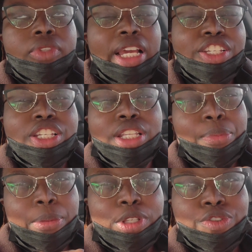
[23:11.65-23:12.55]
That's just
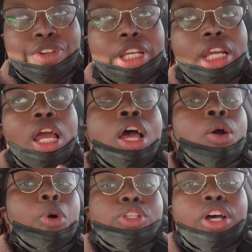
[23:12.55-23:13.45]
supplemental reading.
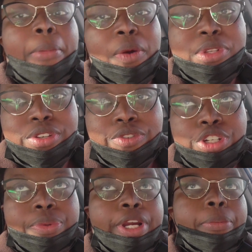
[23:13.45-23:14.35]
Well, it's on my winter
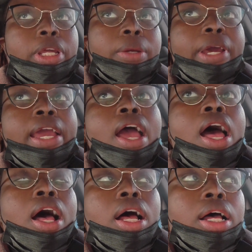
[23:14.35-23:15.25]
readuary, but anyway,
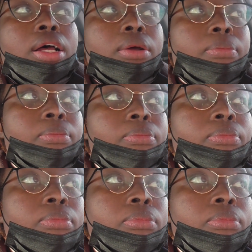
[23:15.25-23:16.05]
um,